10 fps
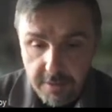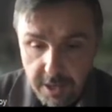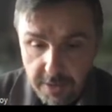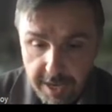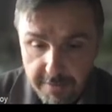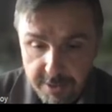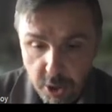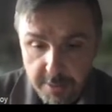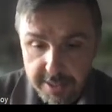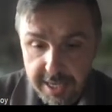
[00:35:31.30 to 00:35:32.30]
if we have a
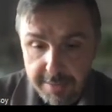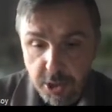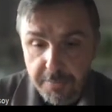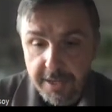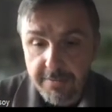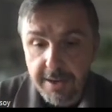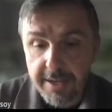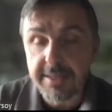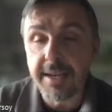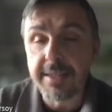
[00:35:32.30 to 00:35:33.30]
normal subgroup
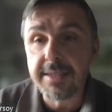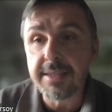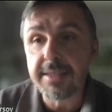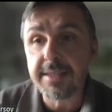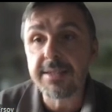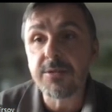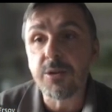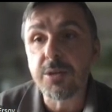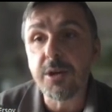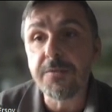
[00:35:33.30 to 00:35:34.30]
invariant under this
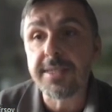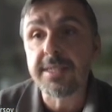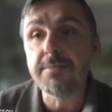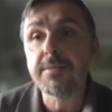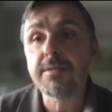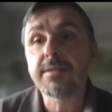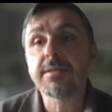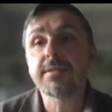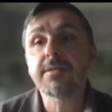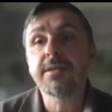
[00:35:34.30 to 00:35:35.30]
automorphism,
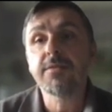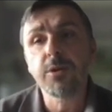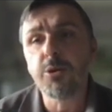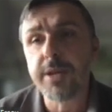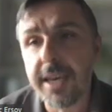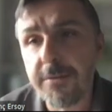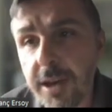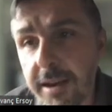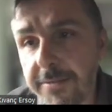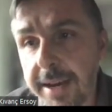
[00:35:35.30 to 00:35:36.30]
if you
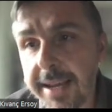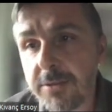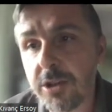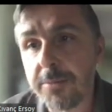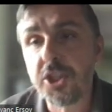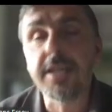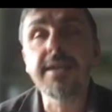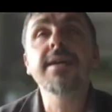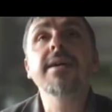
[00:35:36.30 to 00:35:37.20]
have a finite group G